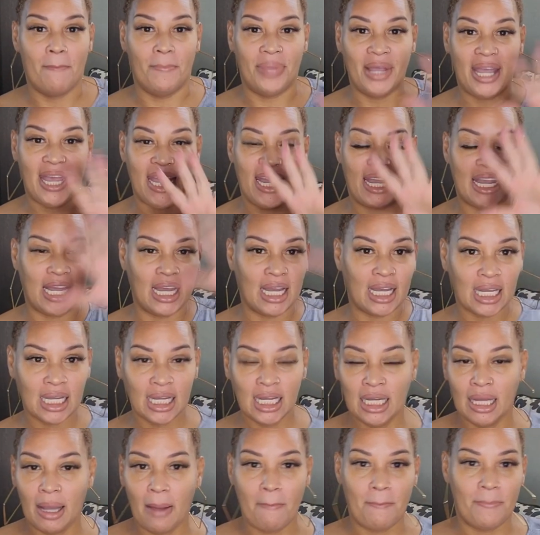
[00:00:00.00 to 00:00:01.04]
big,
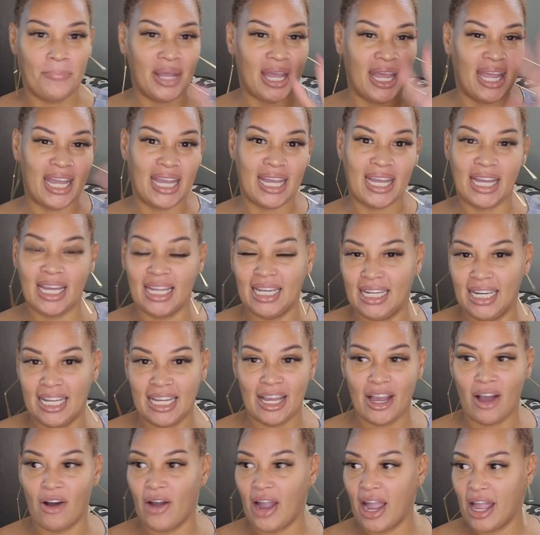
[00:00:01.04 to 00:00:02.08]
big
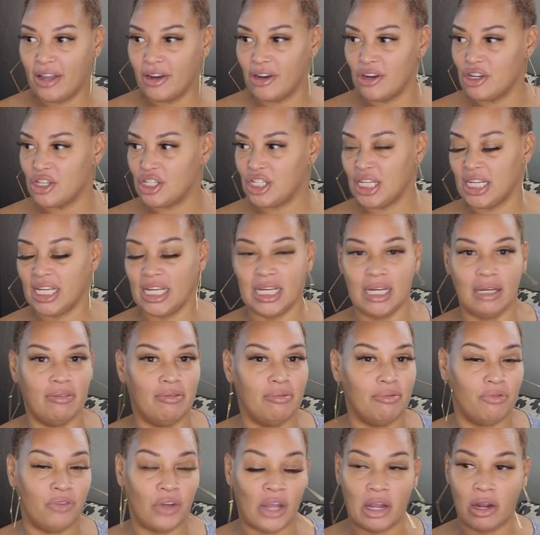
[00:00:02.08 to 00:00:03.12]
Leo energy,
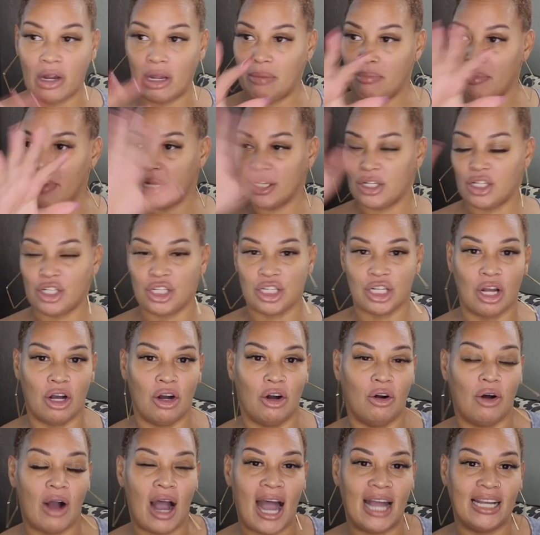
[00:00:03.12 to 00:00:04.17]
very much
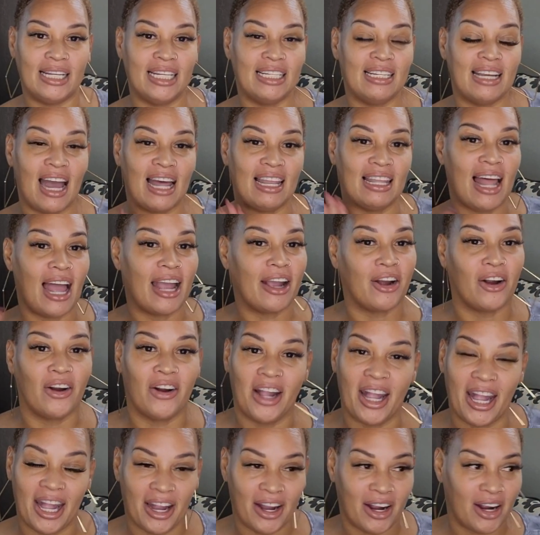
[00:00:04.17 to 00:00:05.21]
so. I did not like her
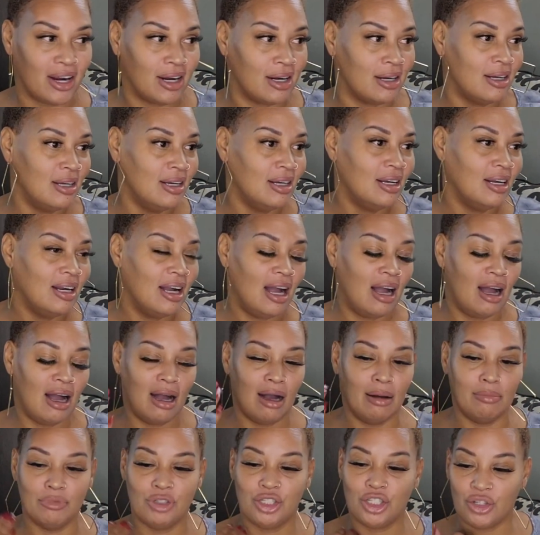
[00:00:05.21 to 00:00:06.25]
hair
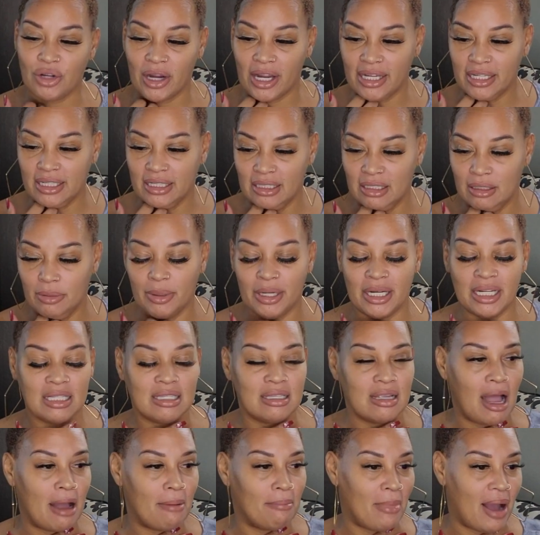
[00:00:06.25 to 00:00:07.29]
um, straightened, but it's
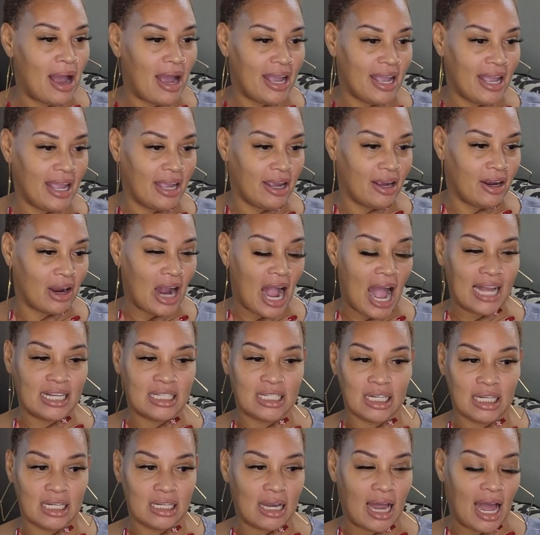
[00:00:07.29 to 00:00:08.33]
not my hair. I
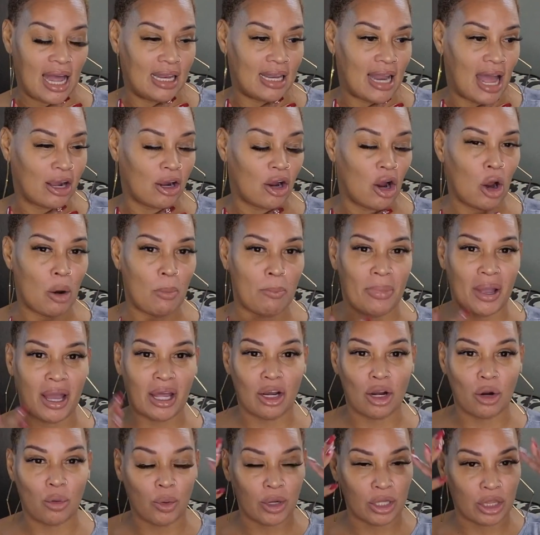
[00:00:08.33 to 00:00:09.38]
did, I like her
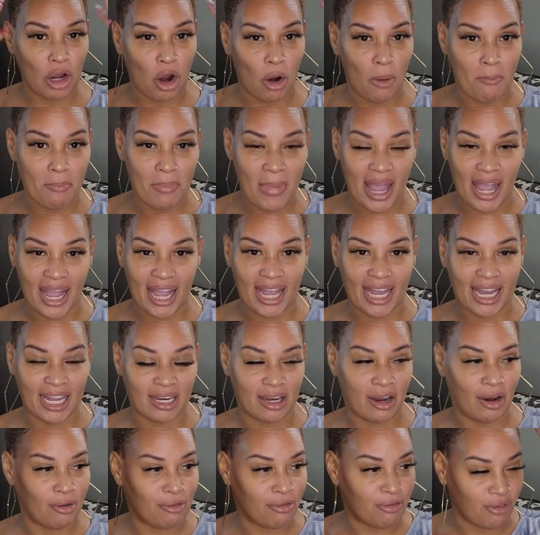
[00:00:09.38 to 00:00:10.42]
better with her mane,
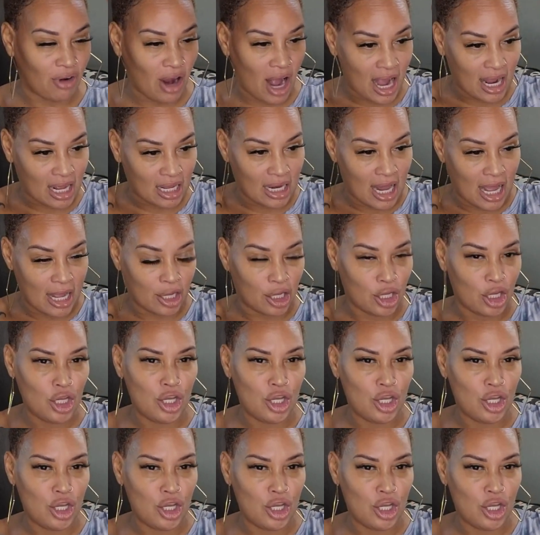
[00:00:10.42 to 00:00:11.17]
her frock, like